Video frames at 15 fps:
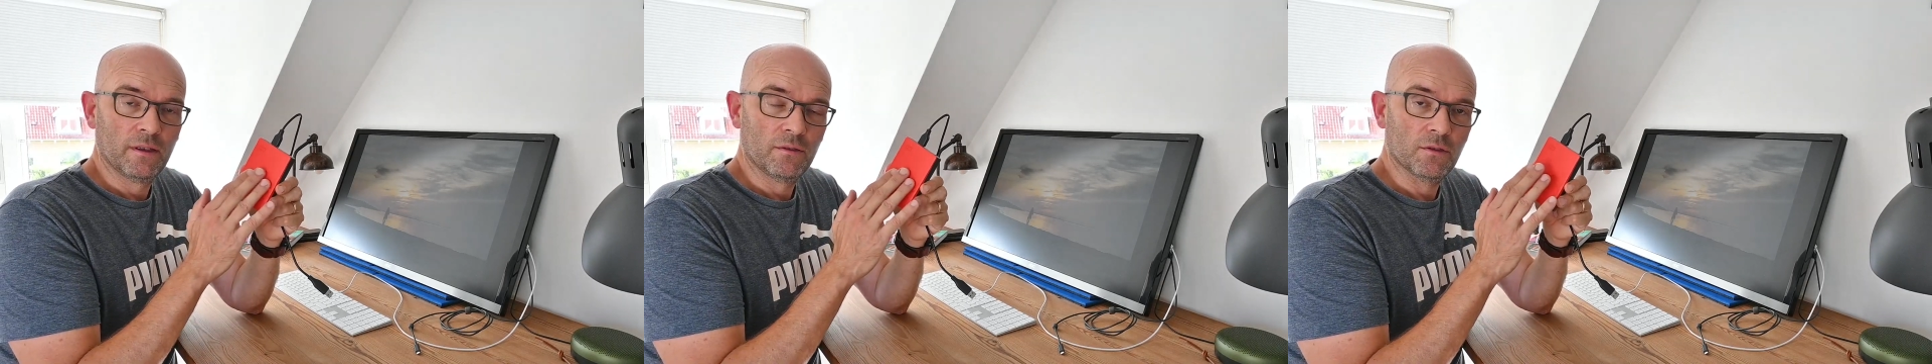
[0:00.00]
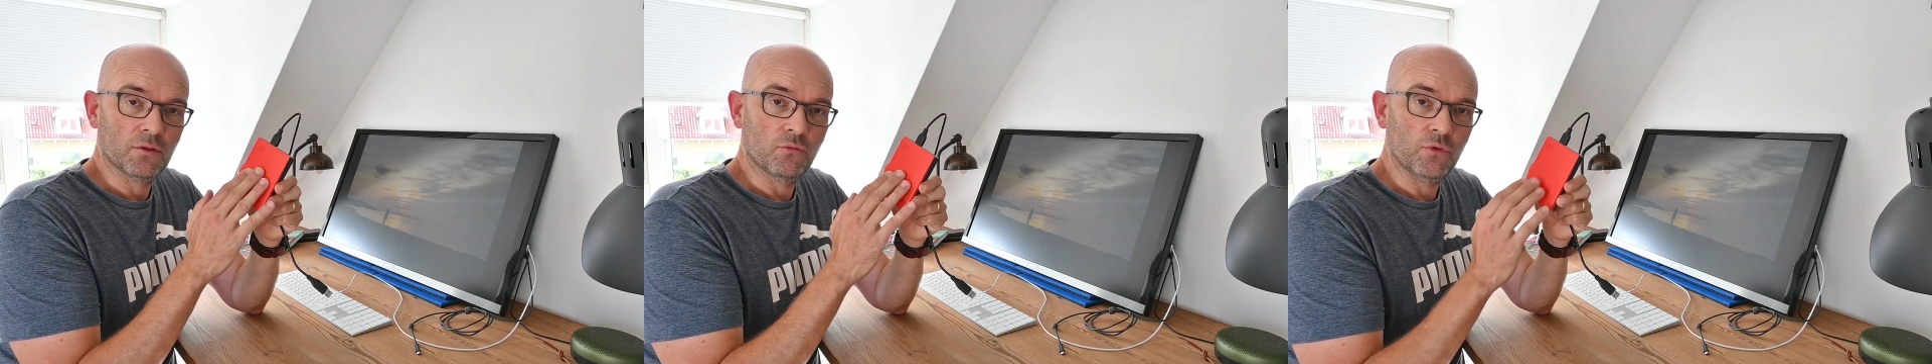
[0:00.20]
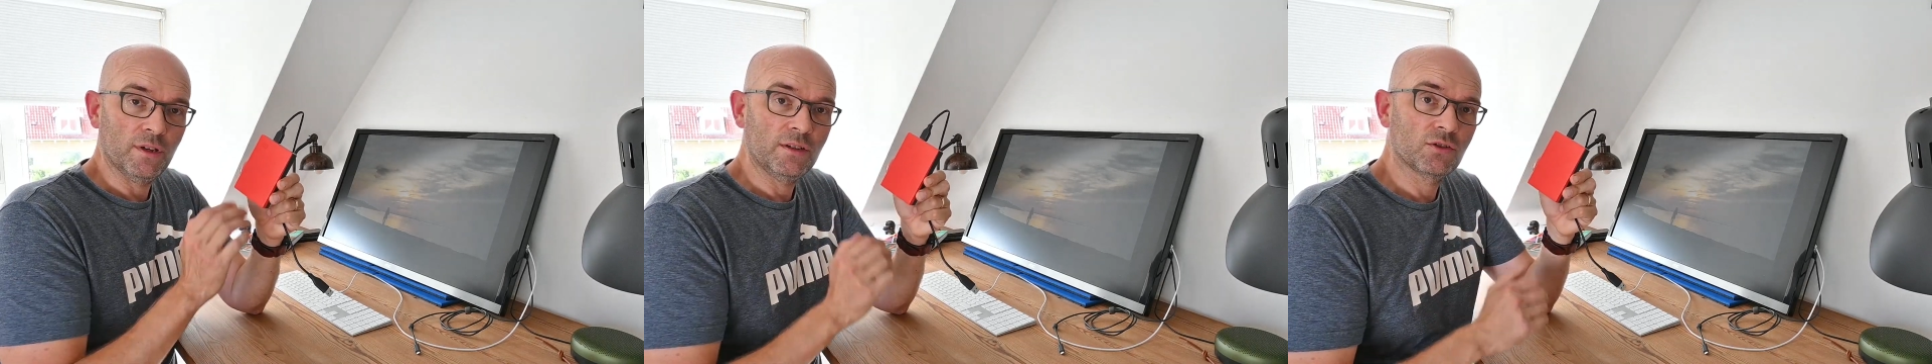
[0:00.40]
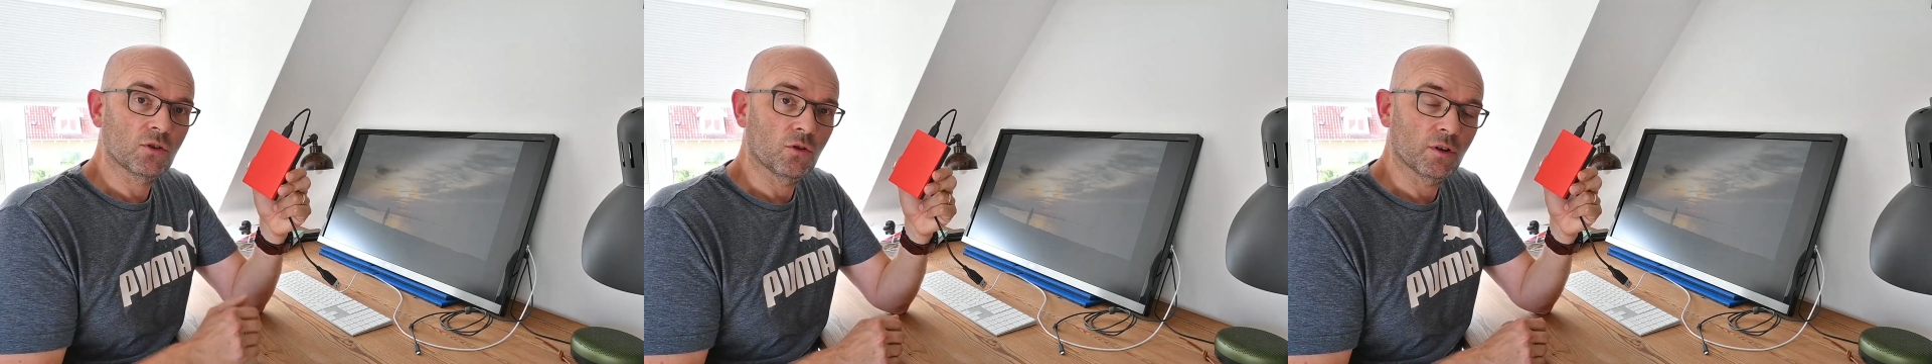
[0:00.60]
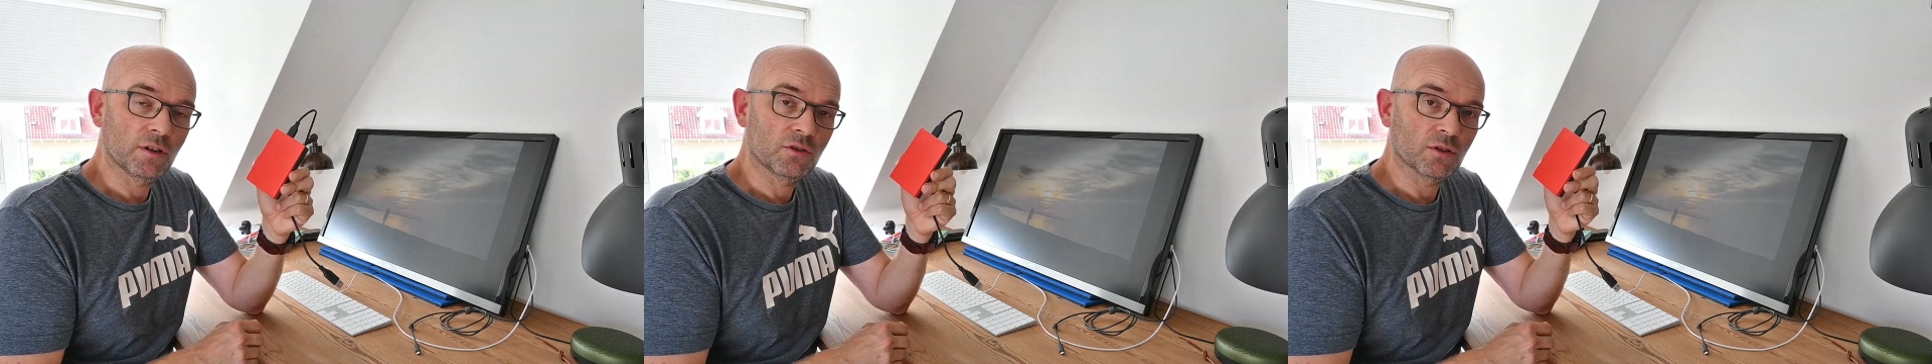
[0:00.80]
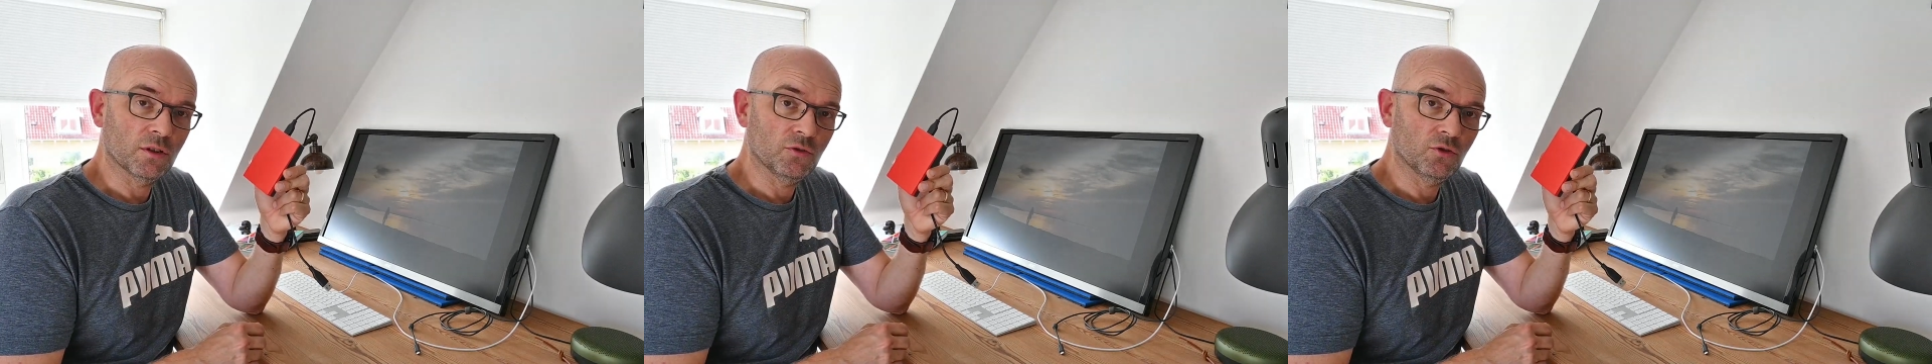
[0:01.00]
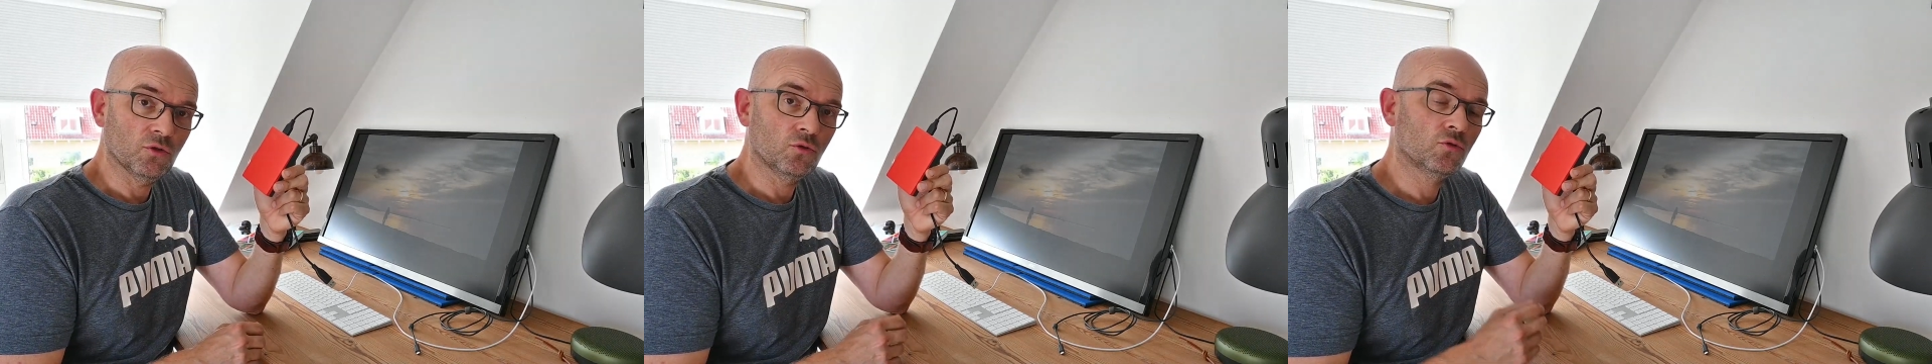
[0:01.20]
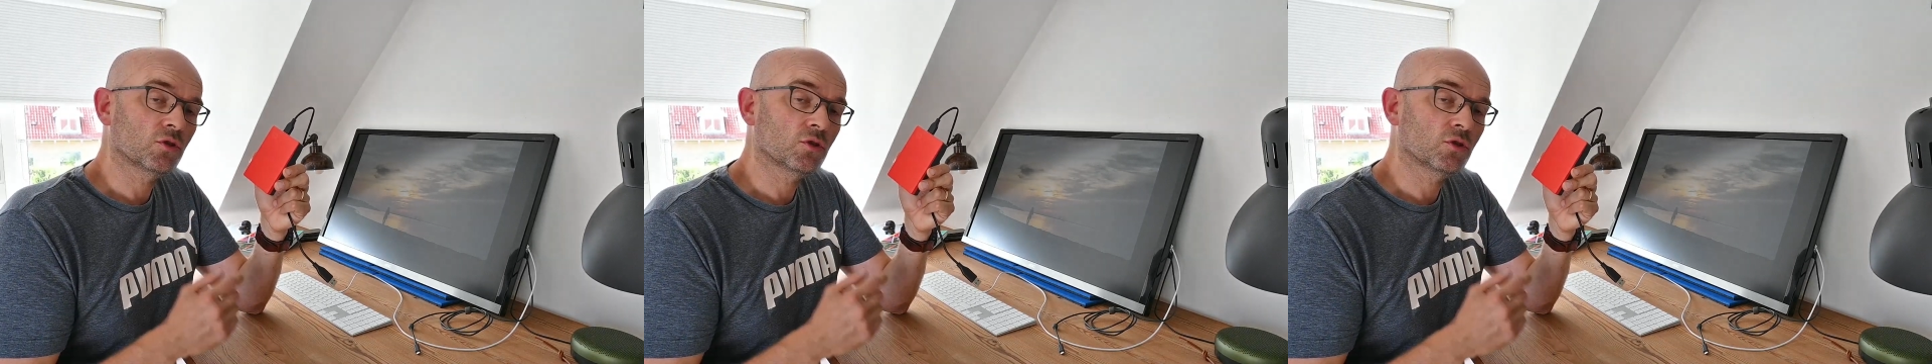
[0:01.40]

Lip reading: the restore is on you.